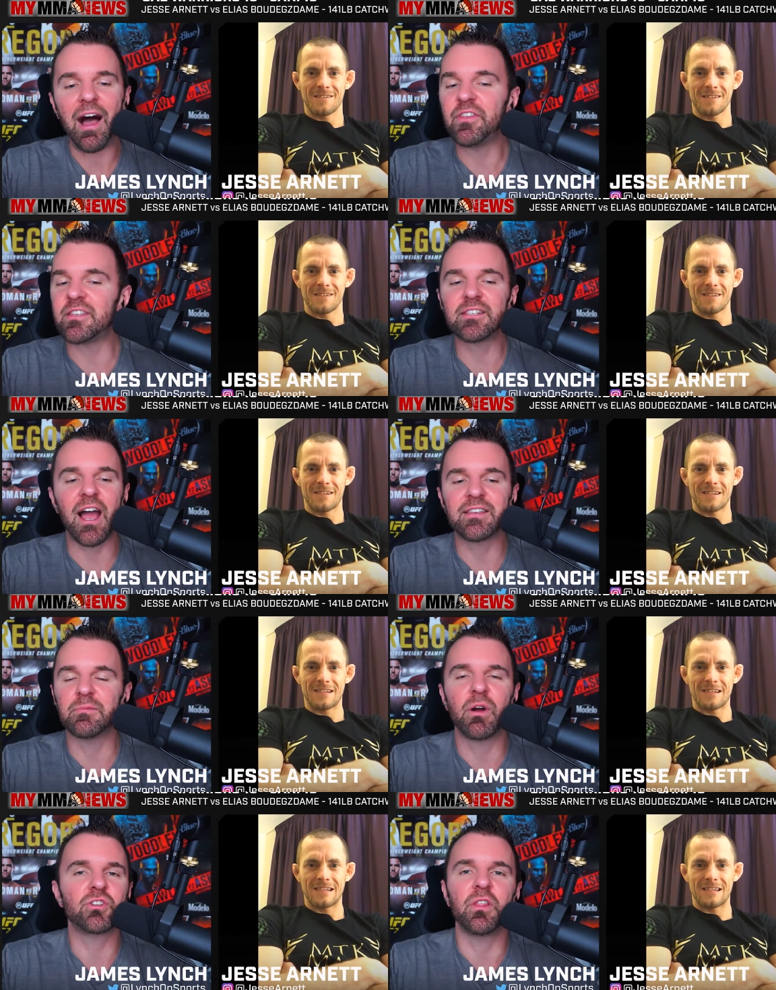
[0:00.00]
Speaker 1: this this
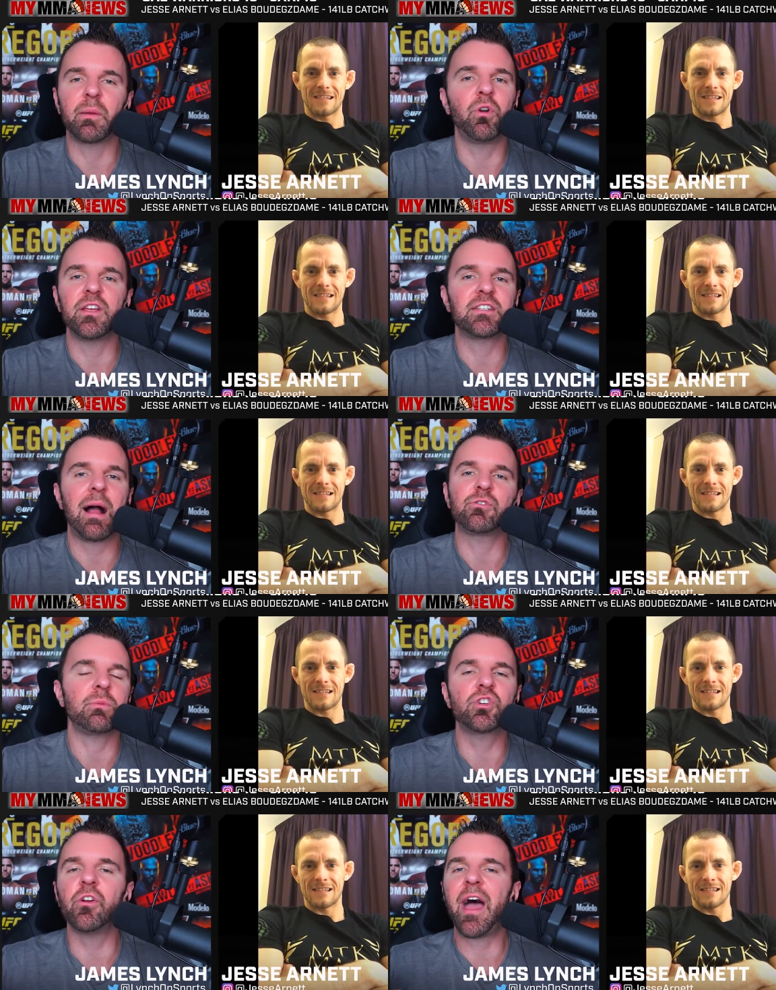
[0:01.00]
guy's much like pretty
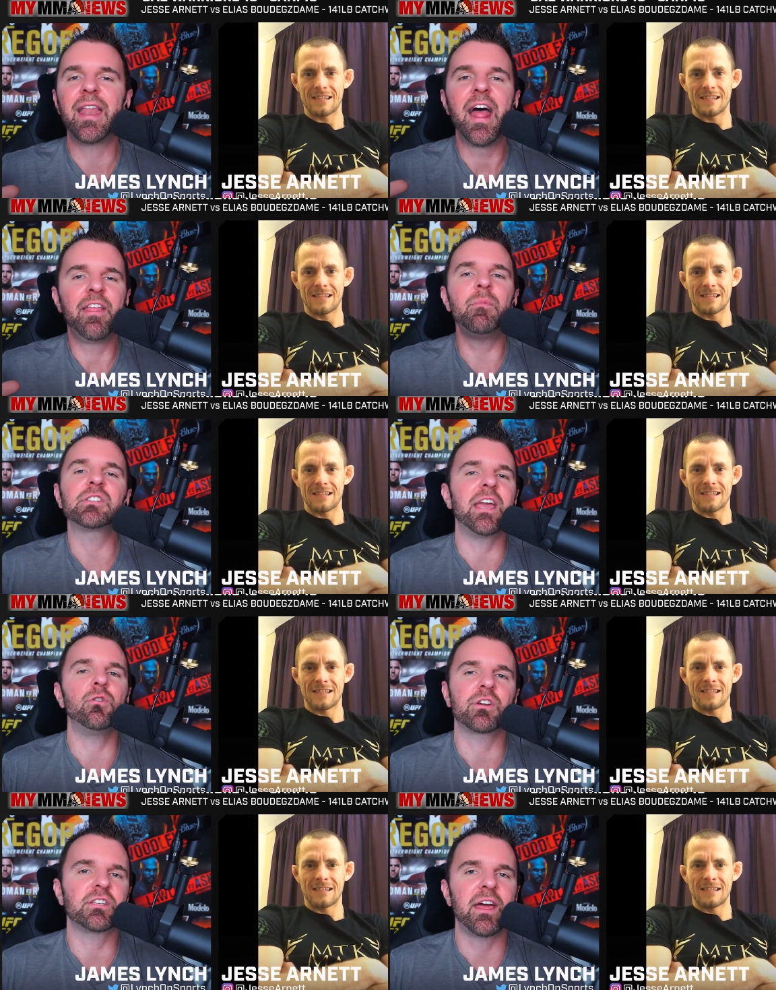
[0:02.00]
established. I'm sure that that must get
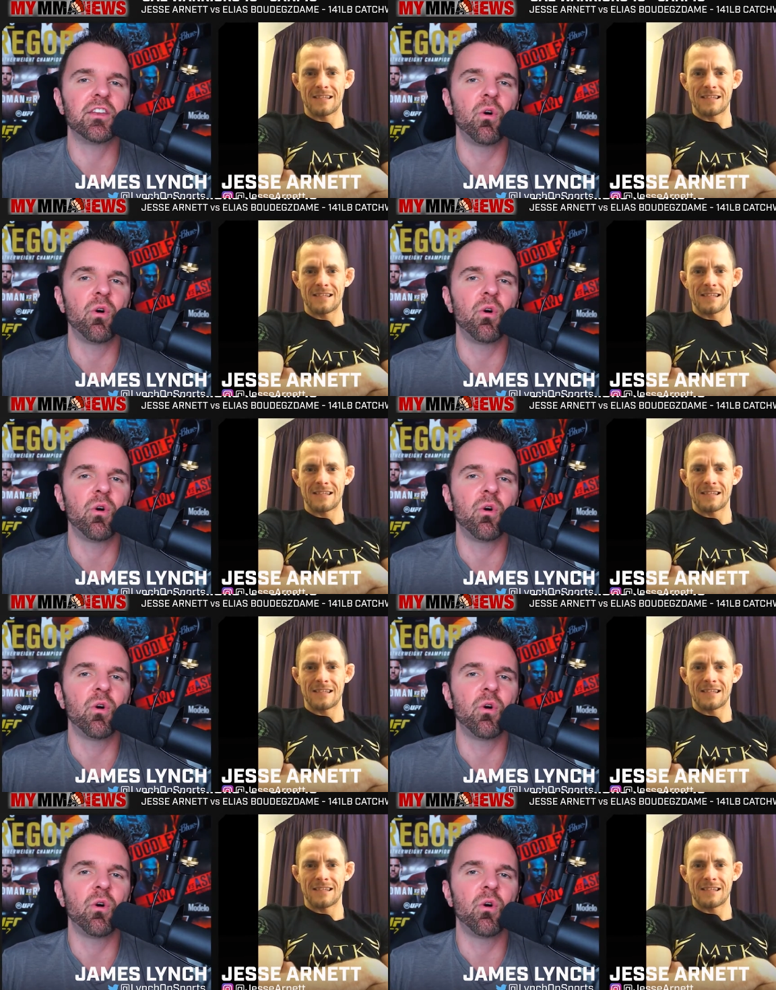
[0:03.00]
you excited